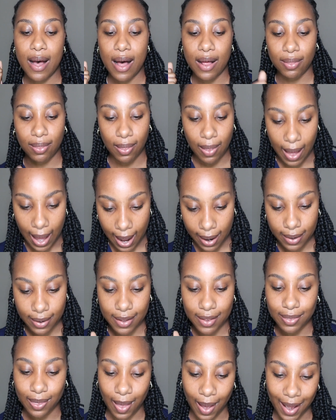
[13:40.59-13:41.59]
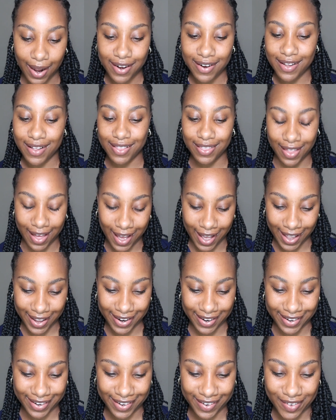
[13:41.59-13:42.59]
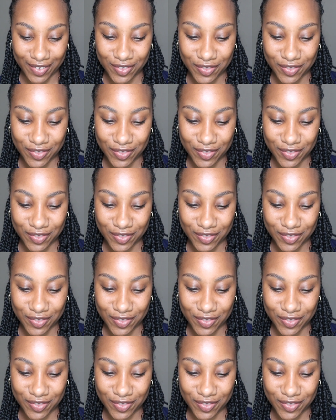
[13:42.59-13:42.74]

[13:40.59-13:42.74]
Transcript: a lot a lot a lot